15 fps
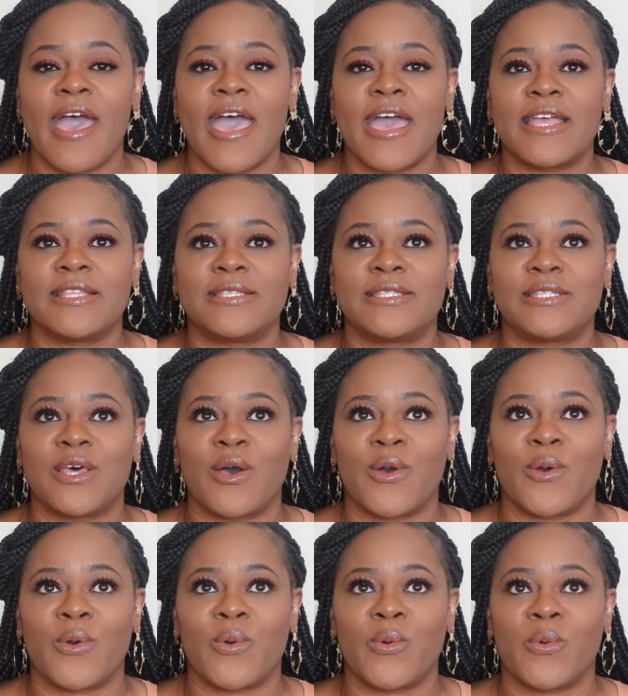And
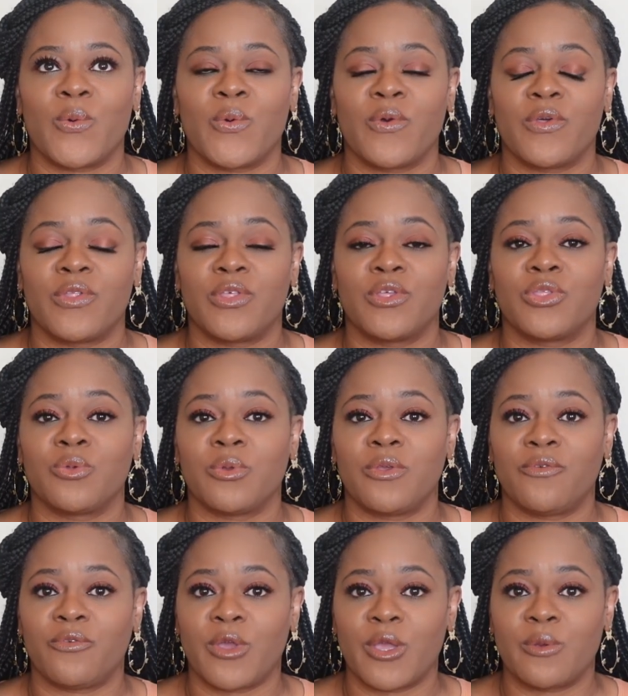so the three
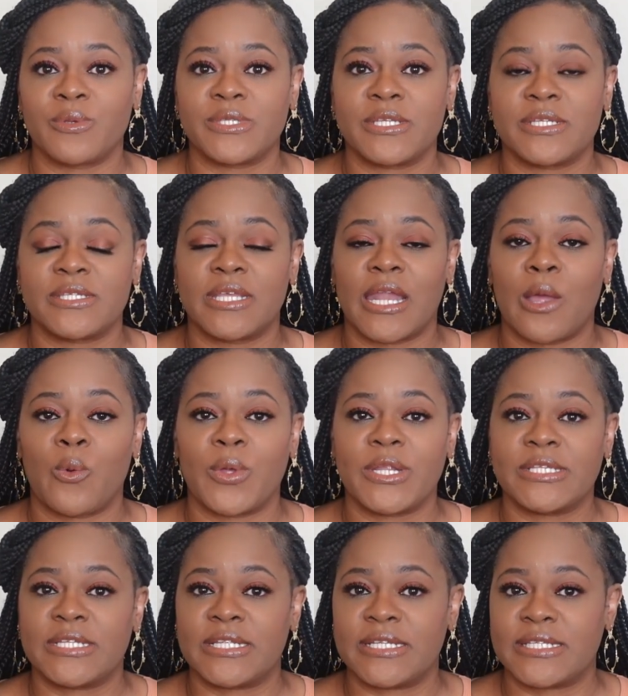fragrances that I
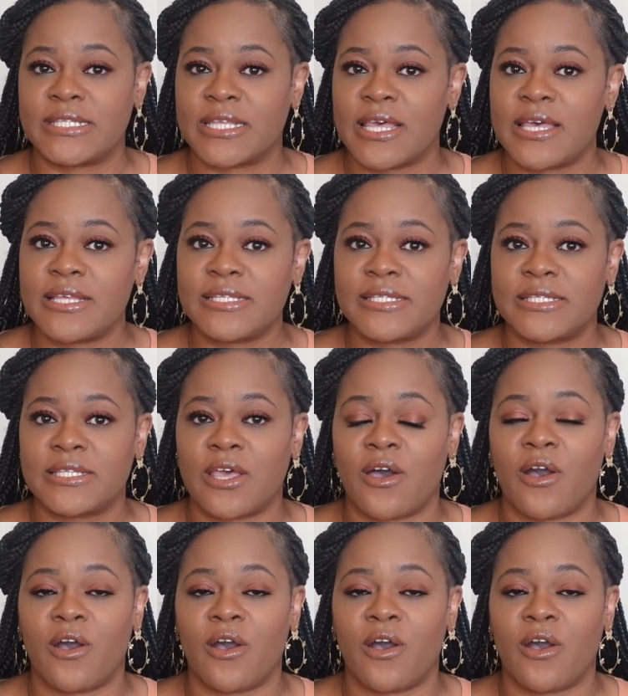wanted to discuss